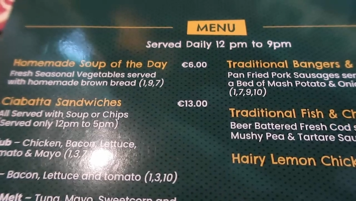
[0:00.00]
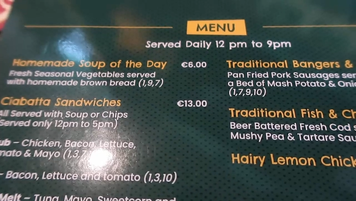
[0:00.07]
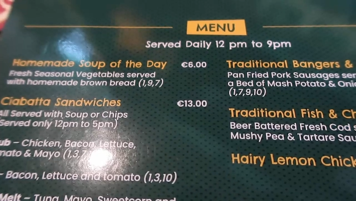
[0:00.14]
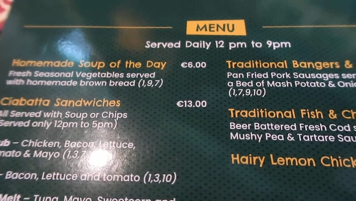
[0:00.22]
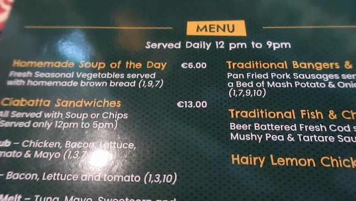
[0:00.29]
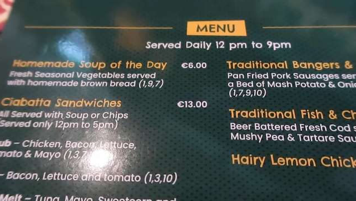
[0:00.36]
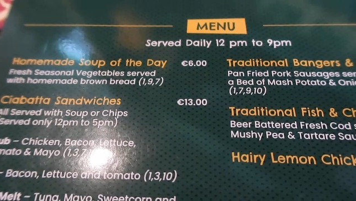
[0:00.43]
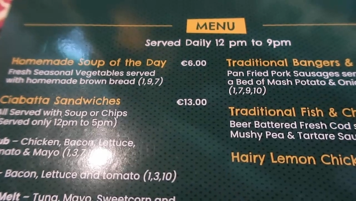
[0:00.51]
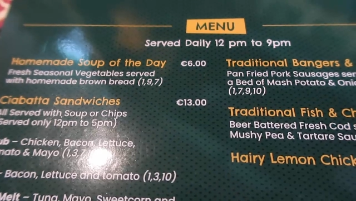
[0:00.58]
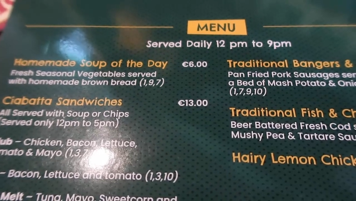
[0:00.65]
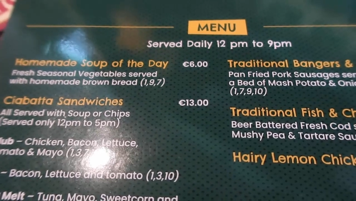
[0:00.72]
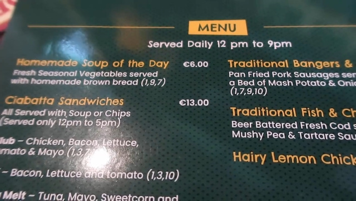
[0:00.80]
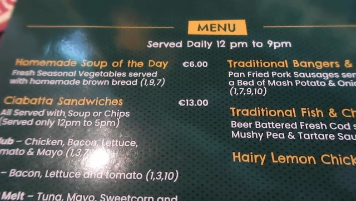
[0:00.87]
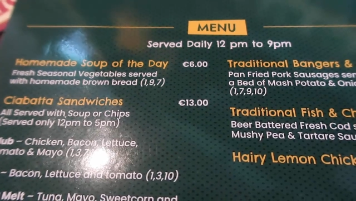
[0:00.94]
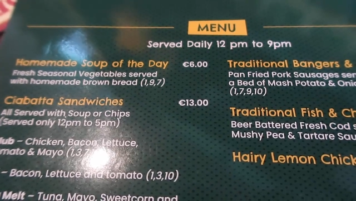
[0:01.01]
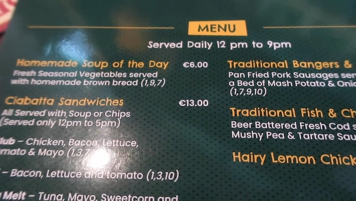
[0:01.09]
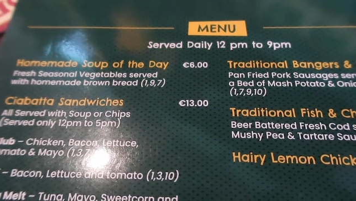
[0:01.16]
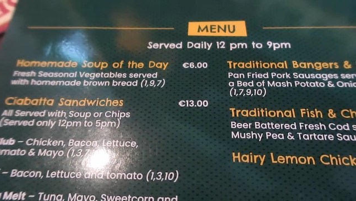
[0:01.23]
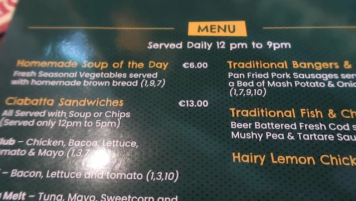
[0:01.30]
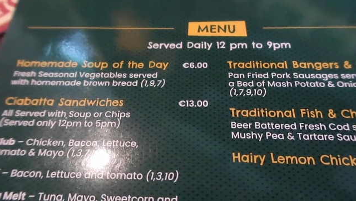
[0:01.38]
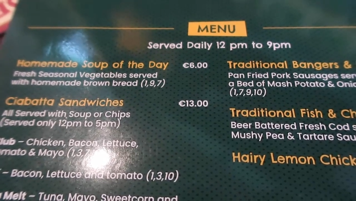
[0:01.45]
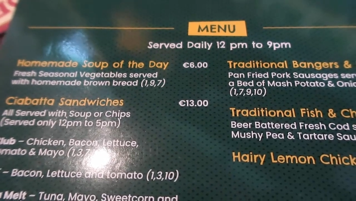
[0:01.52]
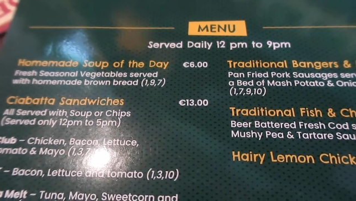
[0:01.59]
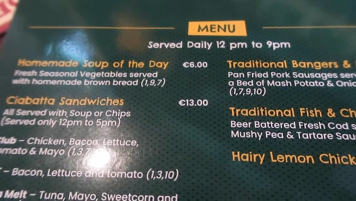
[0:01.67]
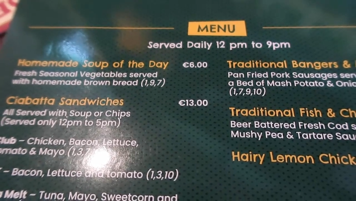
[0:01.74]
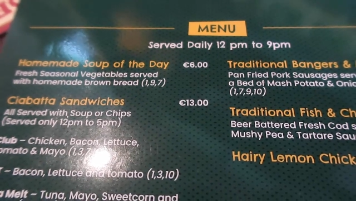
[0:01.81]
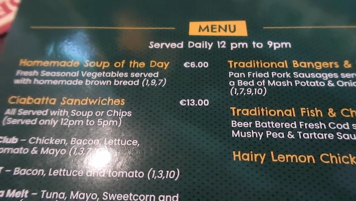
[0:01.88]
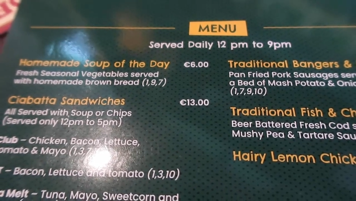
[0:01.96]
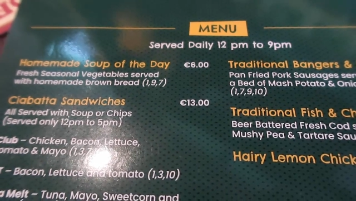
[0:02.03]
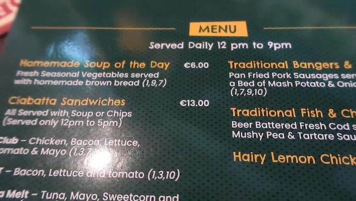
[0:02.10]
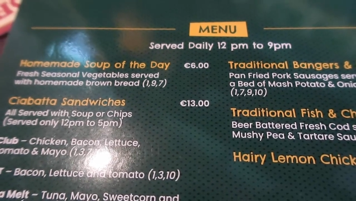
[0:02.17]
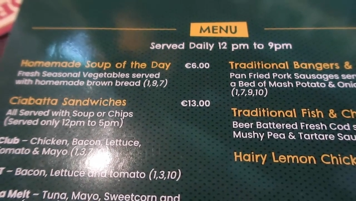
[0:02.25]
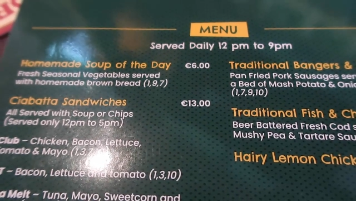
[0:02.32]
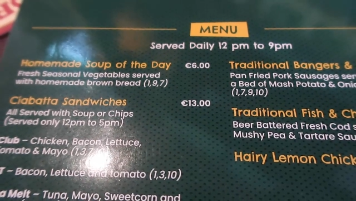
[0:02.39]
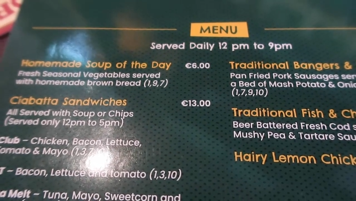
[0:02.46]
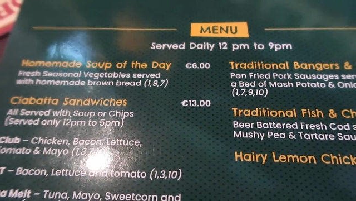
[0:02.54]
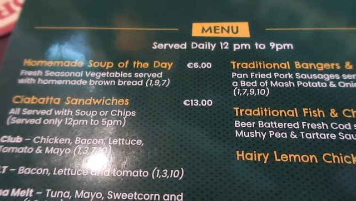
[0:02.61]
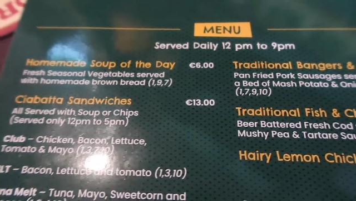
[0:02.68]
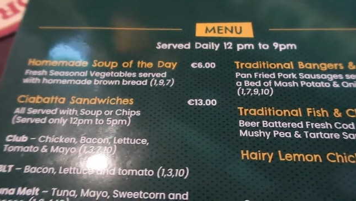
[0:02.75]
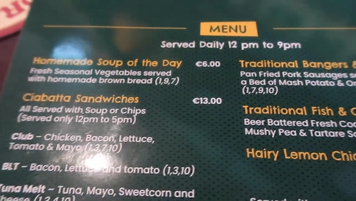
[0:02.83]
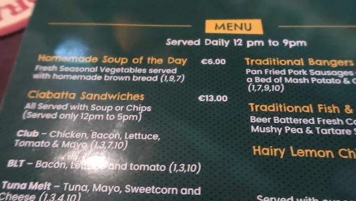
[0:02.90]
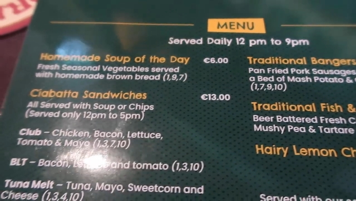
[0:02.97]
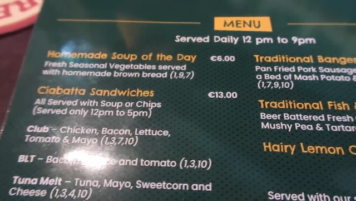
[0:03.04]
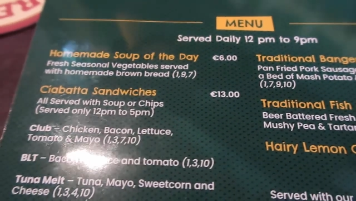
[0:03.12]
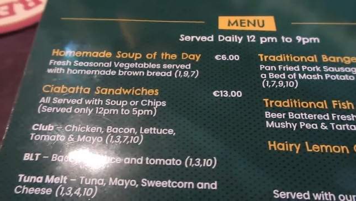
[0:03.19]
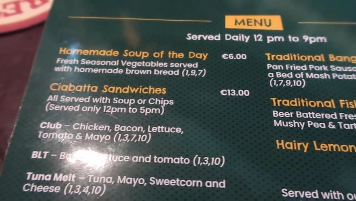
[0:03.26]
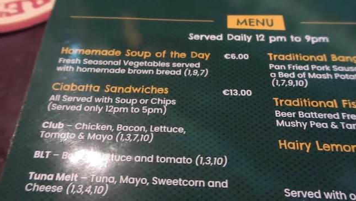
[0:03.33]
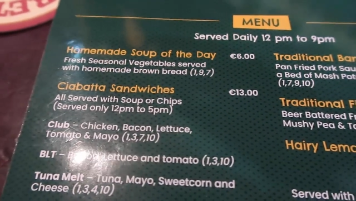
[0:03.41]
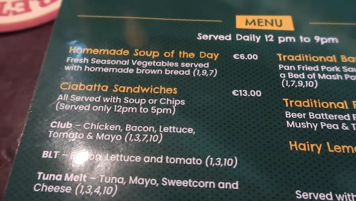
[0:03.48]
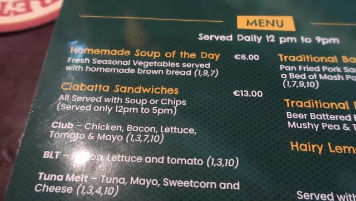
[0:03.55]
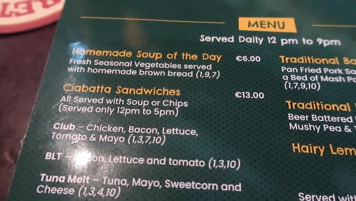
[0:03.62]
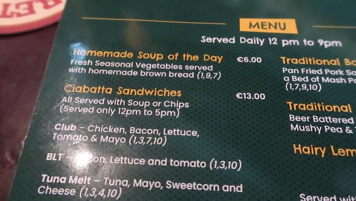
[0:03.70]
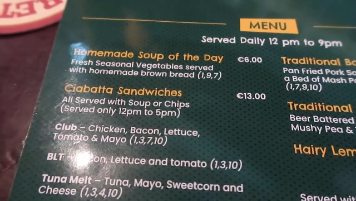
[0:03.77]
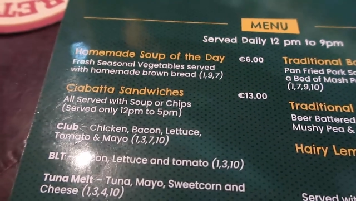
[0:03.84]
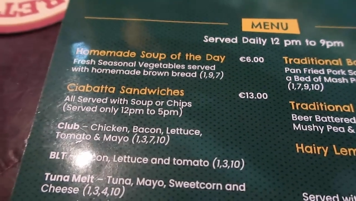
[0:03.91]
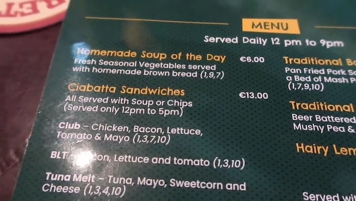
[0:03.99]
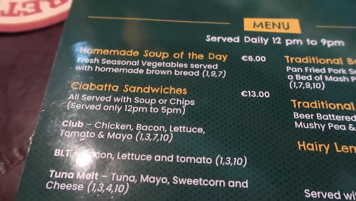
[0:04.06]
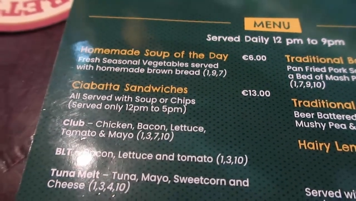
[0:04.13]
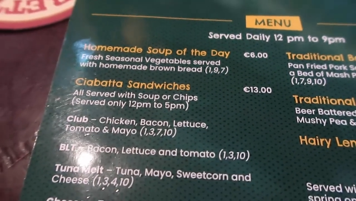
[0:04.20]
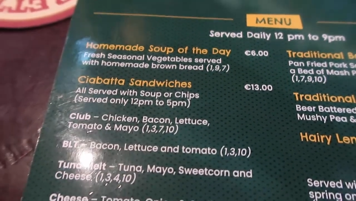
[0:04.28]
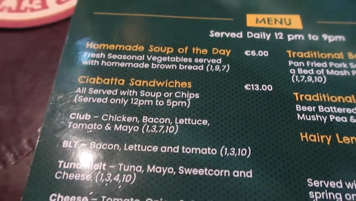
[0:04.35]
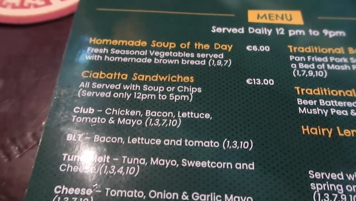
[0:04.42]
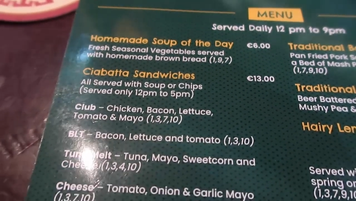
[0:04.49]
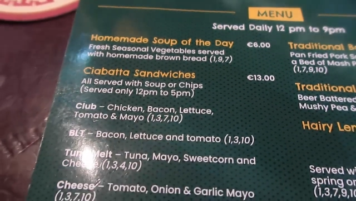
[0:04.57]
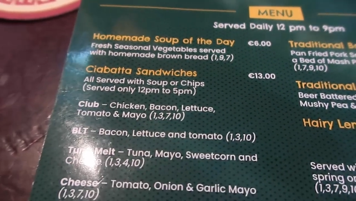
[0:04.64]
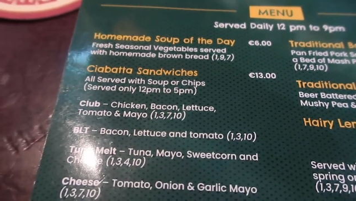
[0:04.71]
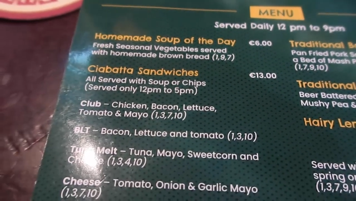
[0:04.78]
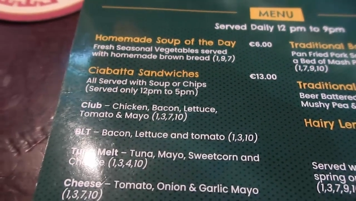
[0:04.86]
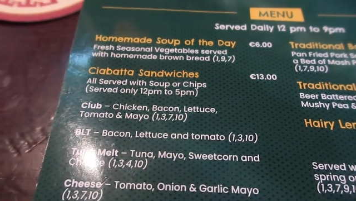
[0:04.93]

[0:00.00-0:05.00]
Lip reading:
[unreadable: no face in view]